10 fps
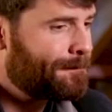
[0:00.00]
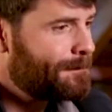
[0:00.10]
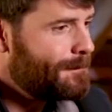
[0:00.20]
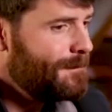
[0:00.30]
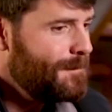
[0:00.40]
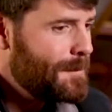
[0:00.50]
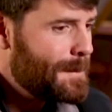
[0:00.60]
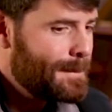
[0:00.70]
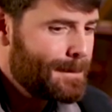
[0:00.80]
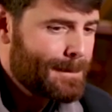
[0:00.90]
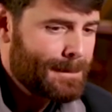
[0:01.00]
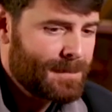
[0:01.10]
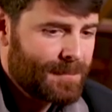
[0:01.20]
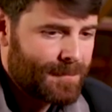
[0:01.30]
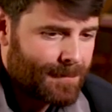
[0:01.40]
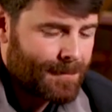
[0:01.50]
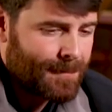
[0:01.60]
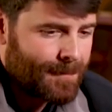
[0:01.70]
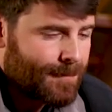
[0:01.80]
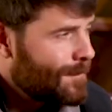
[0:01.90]

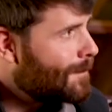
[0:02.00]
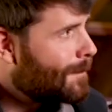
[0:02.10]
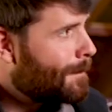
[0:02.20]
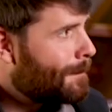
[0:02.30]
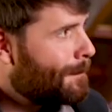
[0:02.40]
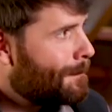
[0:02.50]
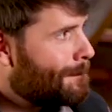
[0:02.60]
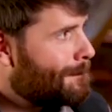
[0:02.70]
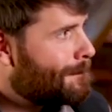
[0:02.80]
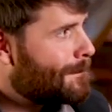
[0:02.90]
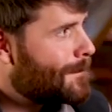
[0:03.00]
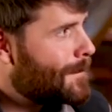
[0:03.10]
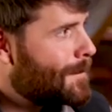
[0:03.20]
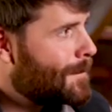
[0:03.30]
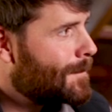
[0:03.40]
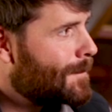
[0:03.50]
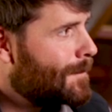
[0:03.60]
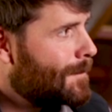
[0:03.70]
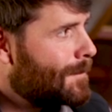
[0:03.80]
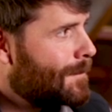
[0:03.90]

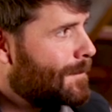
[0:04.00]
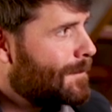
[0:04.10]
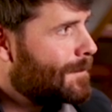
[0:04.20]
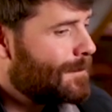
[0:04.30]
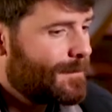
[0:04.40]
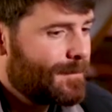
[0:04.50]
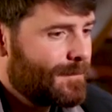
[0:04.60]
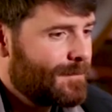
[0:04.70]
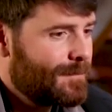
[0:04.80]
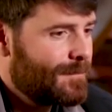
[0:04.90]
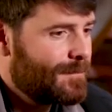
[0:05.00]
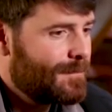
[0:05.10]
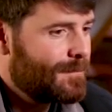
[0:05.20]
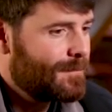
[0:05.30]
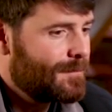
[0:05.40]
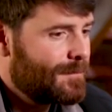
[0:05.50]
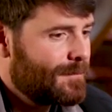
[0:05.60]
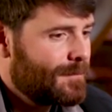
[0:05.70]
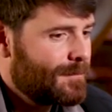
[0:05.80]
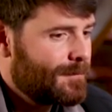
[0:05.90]

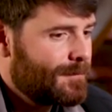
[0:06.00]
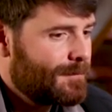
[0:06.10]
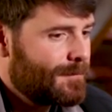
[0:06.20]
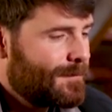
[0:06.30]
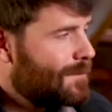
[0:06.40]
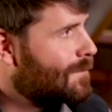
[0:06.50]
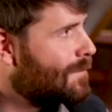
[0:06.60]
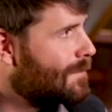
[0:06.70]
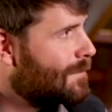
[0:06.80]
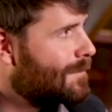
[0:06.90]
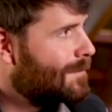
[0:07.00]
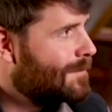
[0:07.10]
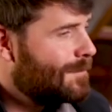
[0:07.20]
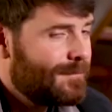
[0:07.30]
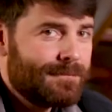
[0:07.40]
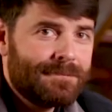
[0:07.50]
[no speech]